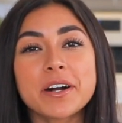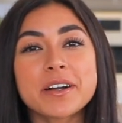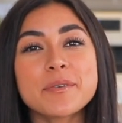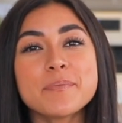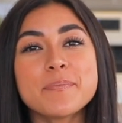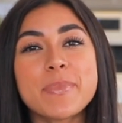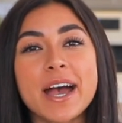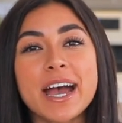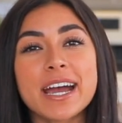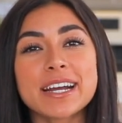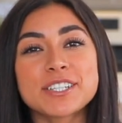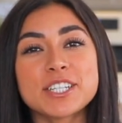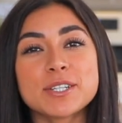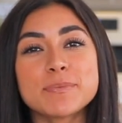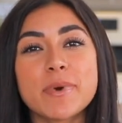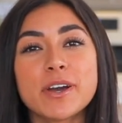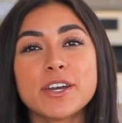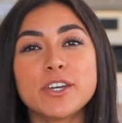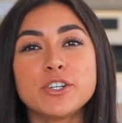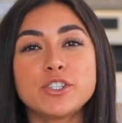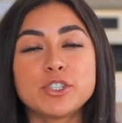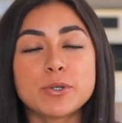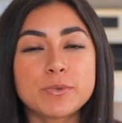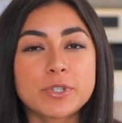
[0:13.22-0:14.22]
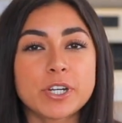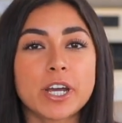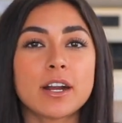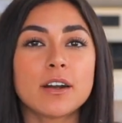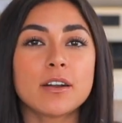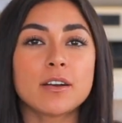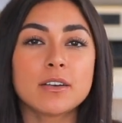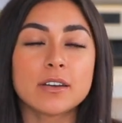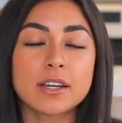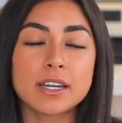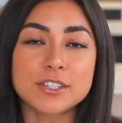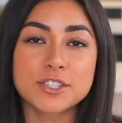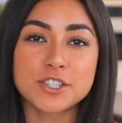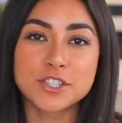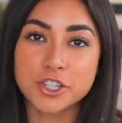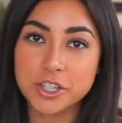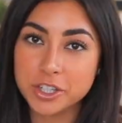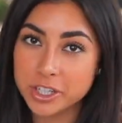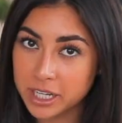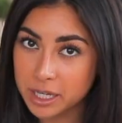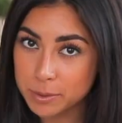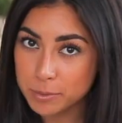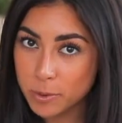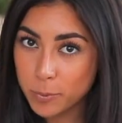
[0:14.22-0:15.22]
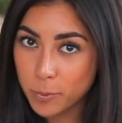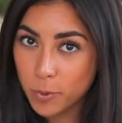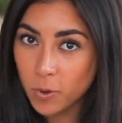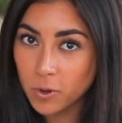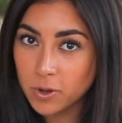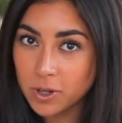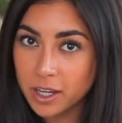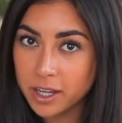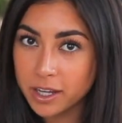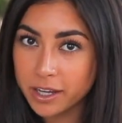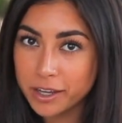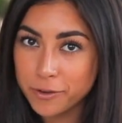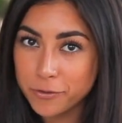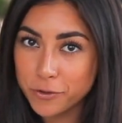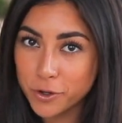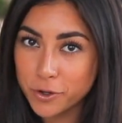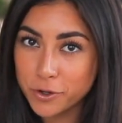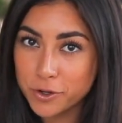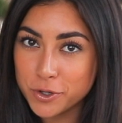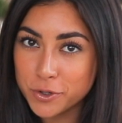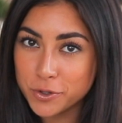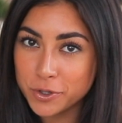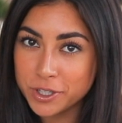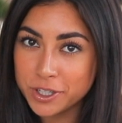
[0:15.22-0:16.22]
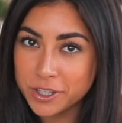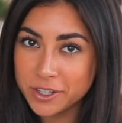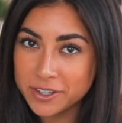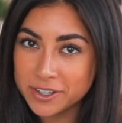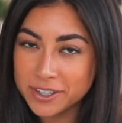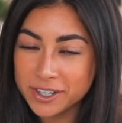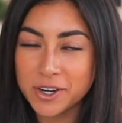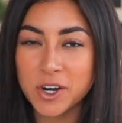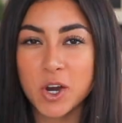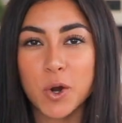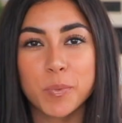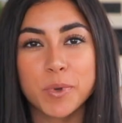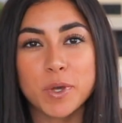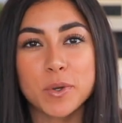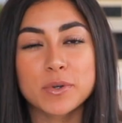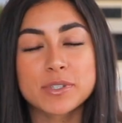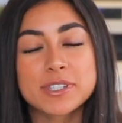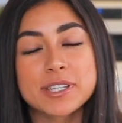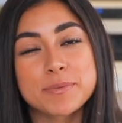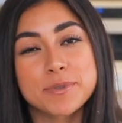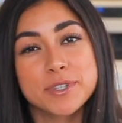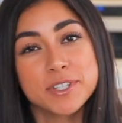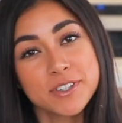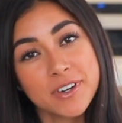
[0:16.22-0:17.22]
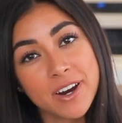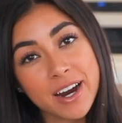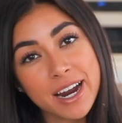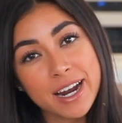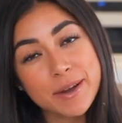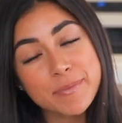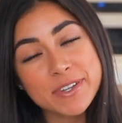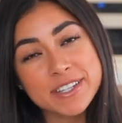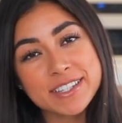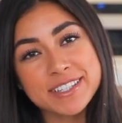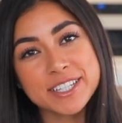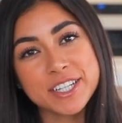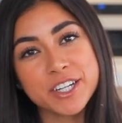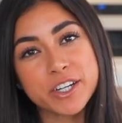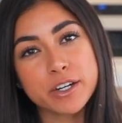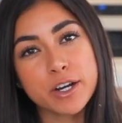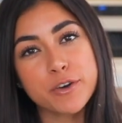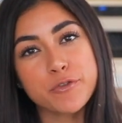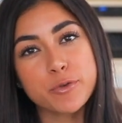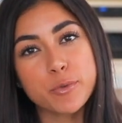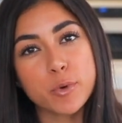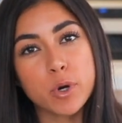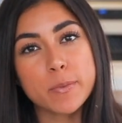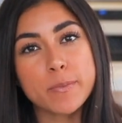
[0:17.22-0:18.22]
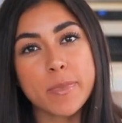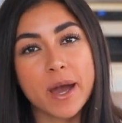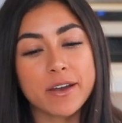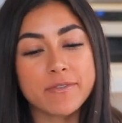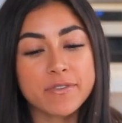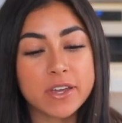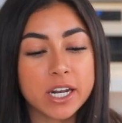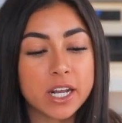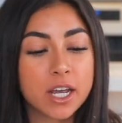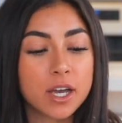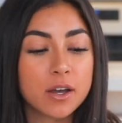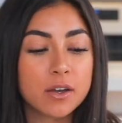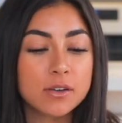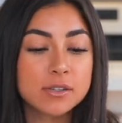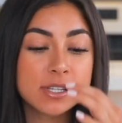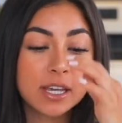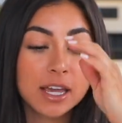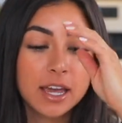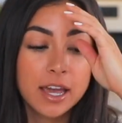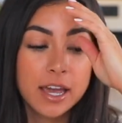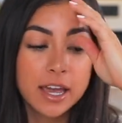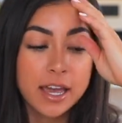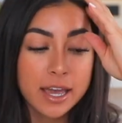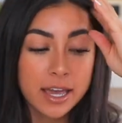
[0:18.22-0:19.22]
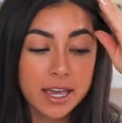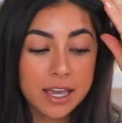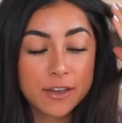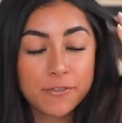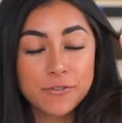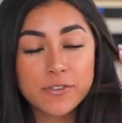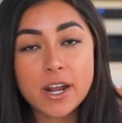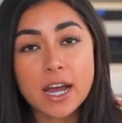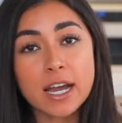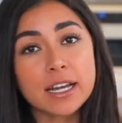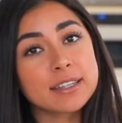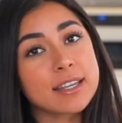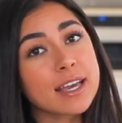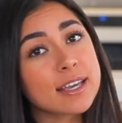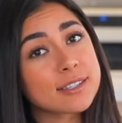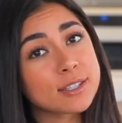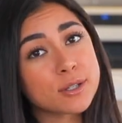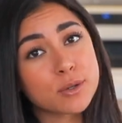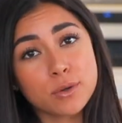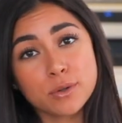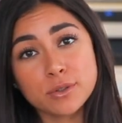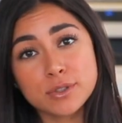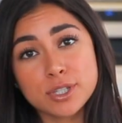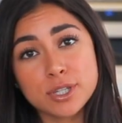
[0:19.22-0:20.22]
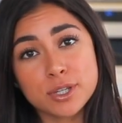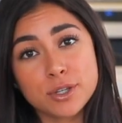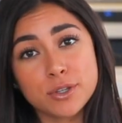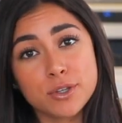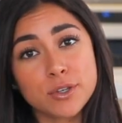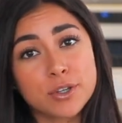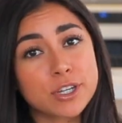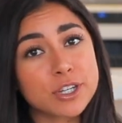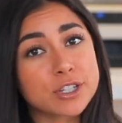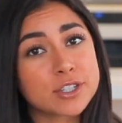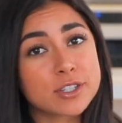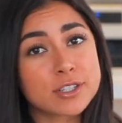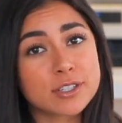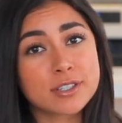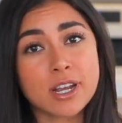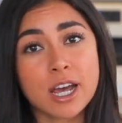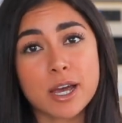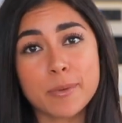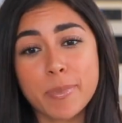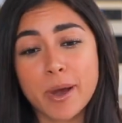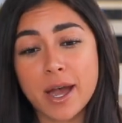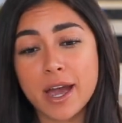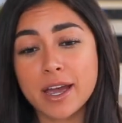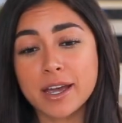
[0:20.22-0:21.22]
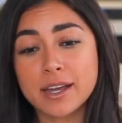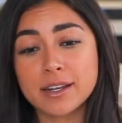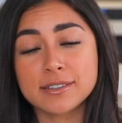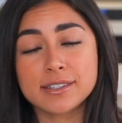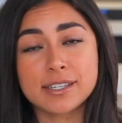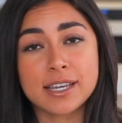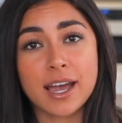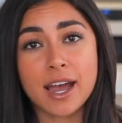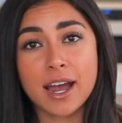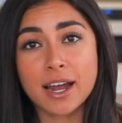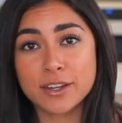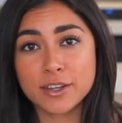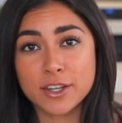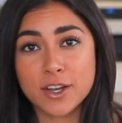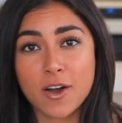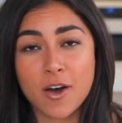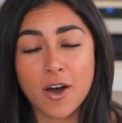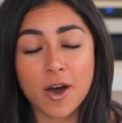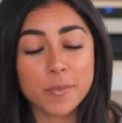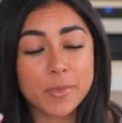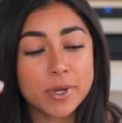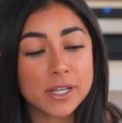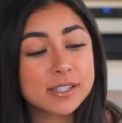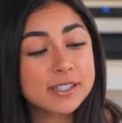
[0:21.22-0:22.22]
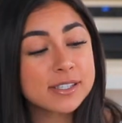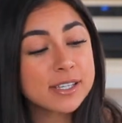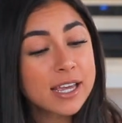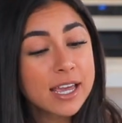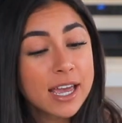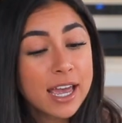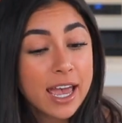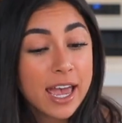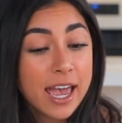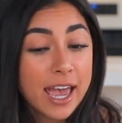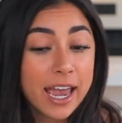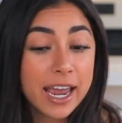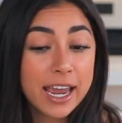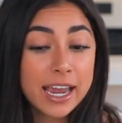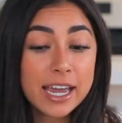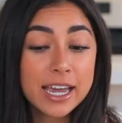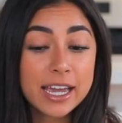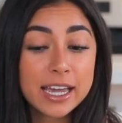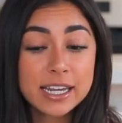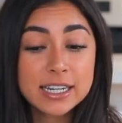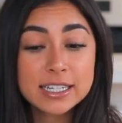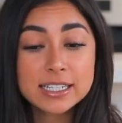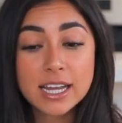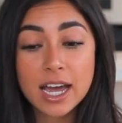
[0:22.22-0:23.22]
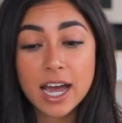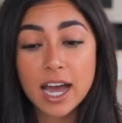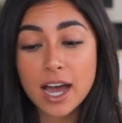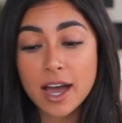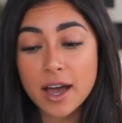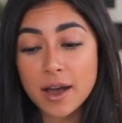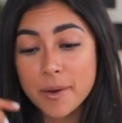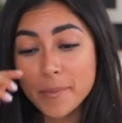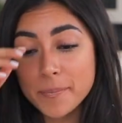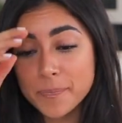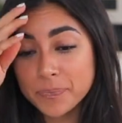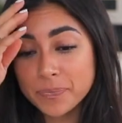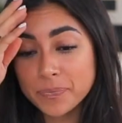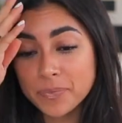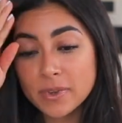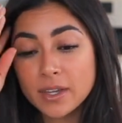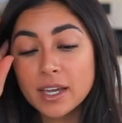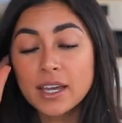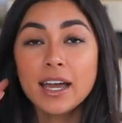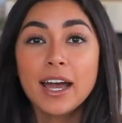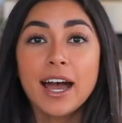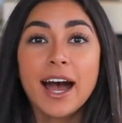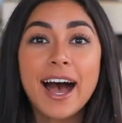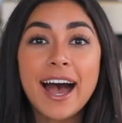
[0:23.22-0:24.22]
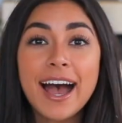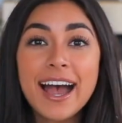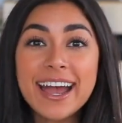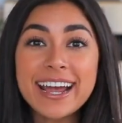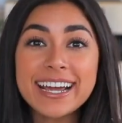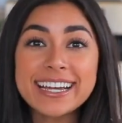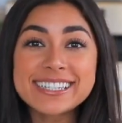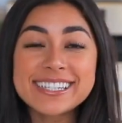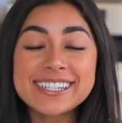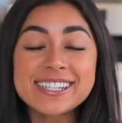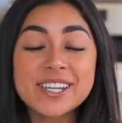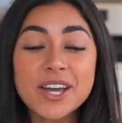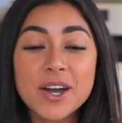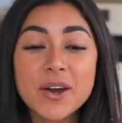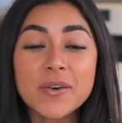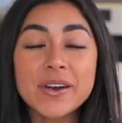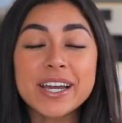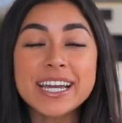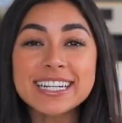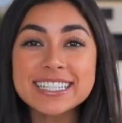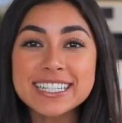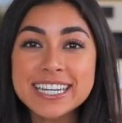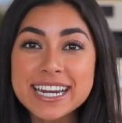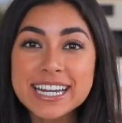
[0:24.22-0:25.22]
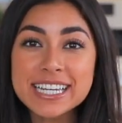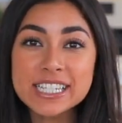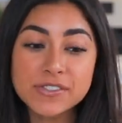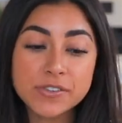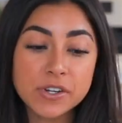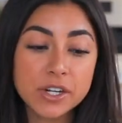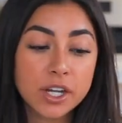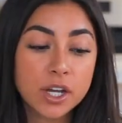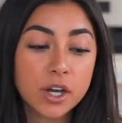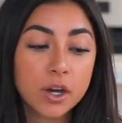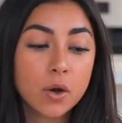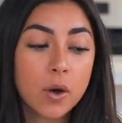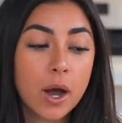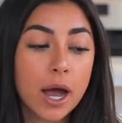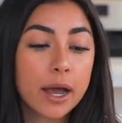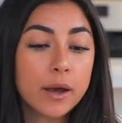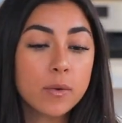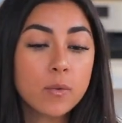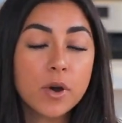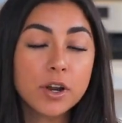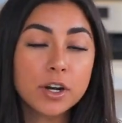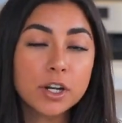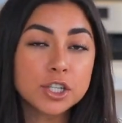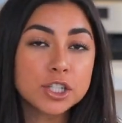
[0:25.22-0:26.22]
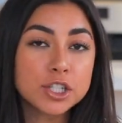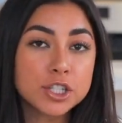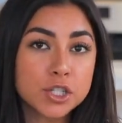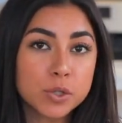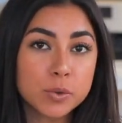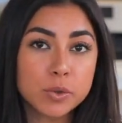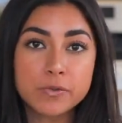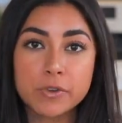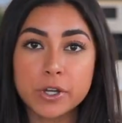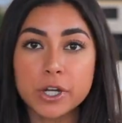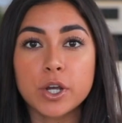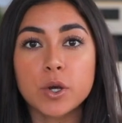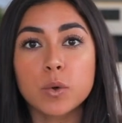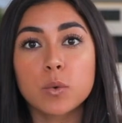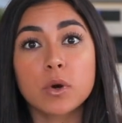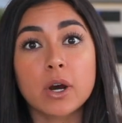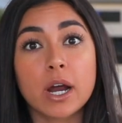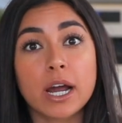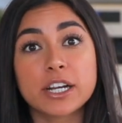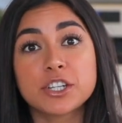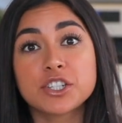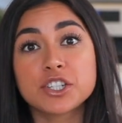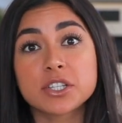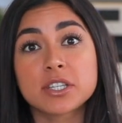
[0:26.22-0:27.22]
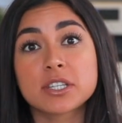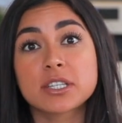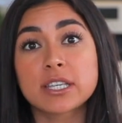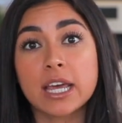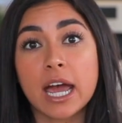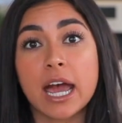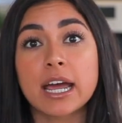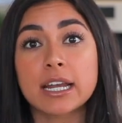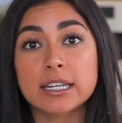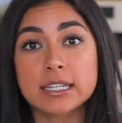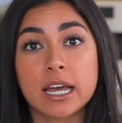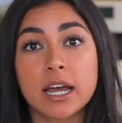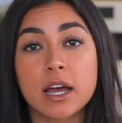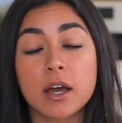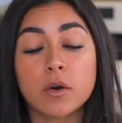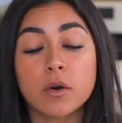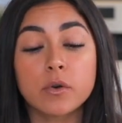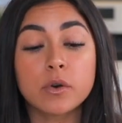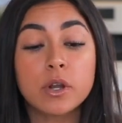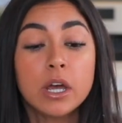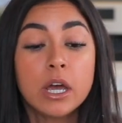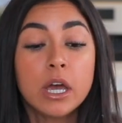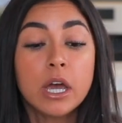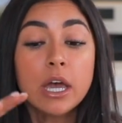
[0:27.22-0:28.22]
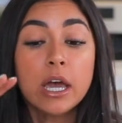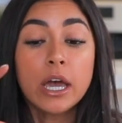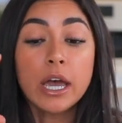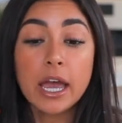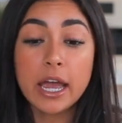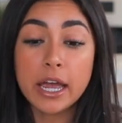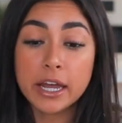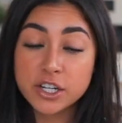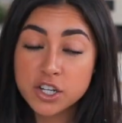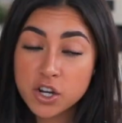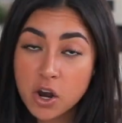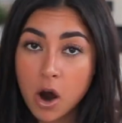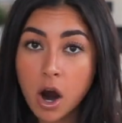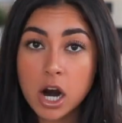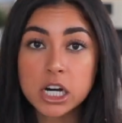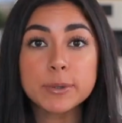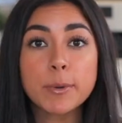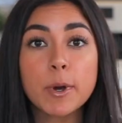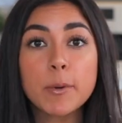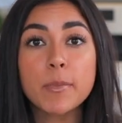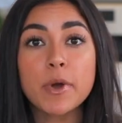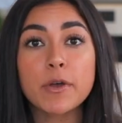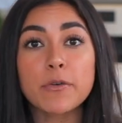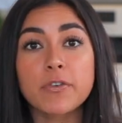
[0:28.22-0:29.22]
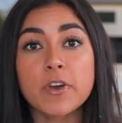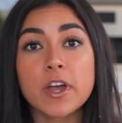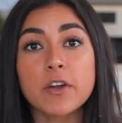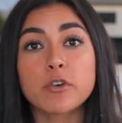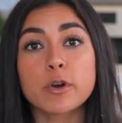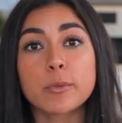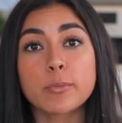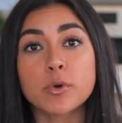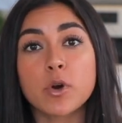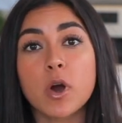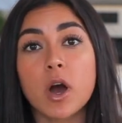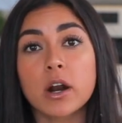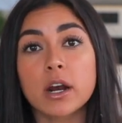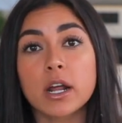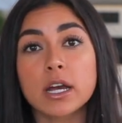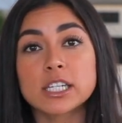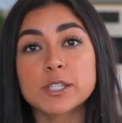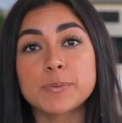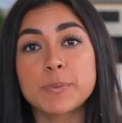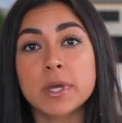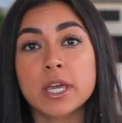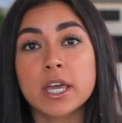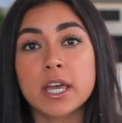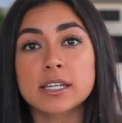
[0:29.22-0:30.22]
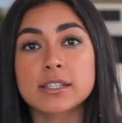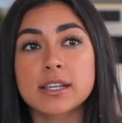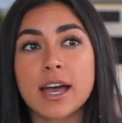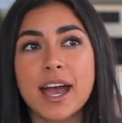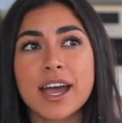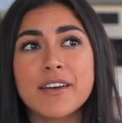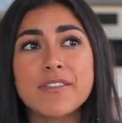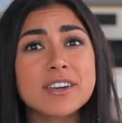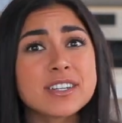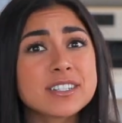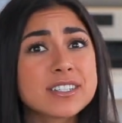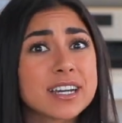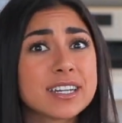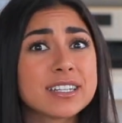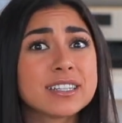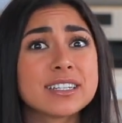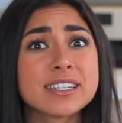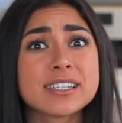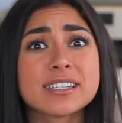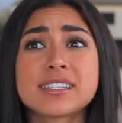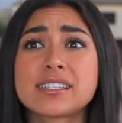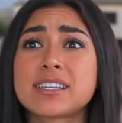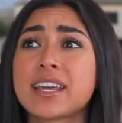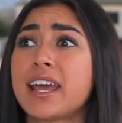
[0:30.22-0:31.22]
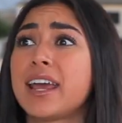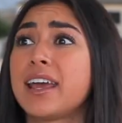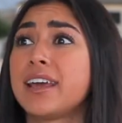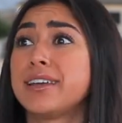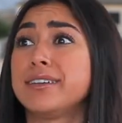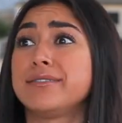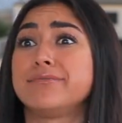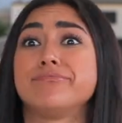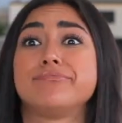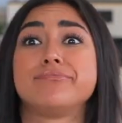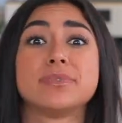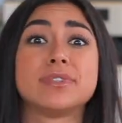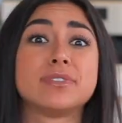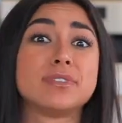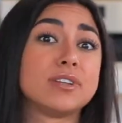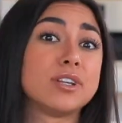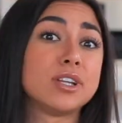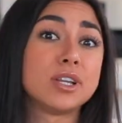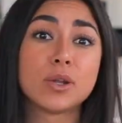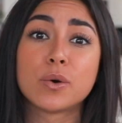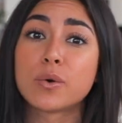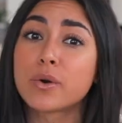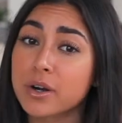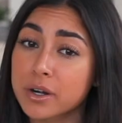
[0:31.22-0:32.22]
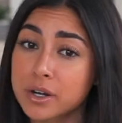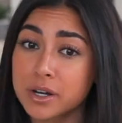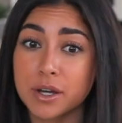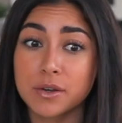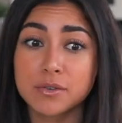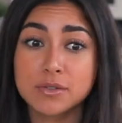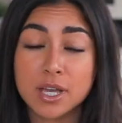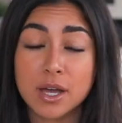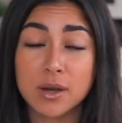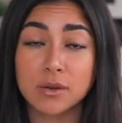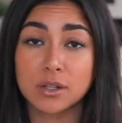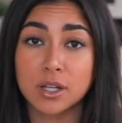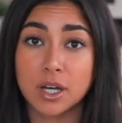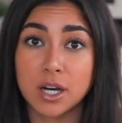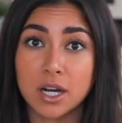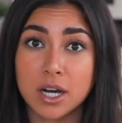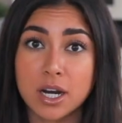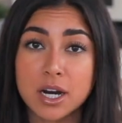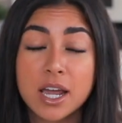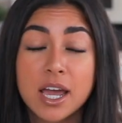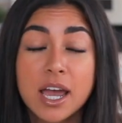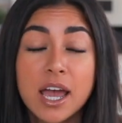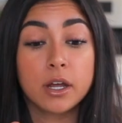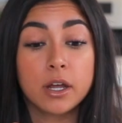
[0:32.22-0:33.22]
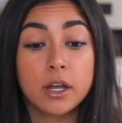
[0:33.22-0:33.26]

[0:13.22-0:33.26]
Welcome back to my YouTube channel. It's Jeanine Amapola. If you're new here, I hope you will subscribe and stick around for more of my videos. If not, that's cool too. You can just stop by and say hi in the comments. And um, hi. So in today's video, I wanted to do a video where I just sat down and talked about my favorite products because I haven't done this in Lord knows how long.